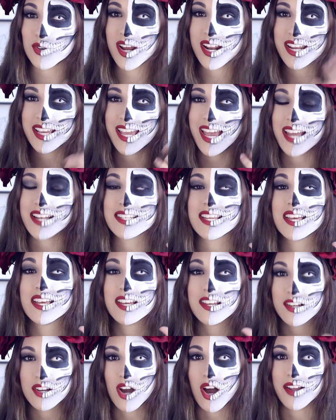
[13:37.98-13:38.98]
trying to get
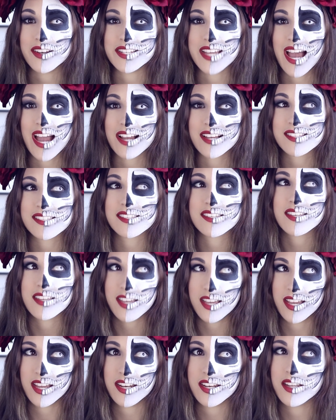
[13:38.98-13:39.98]
contacts
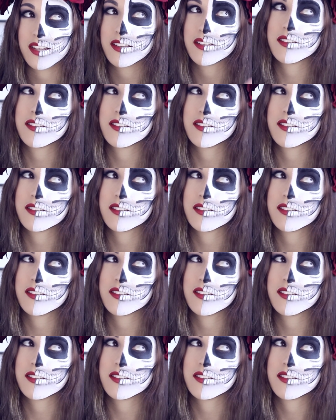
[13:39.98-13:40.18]
in.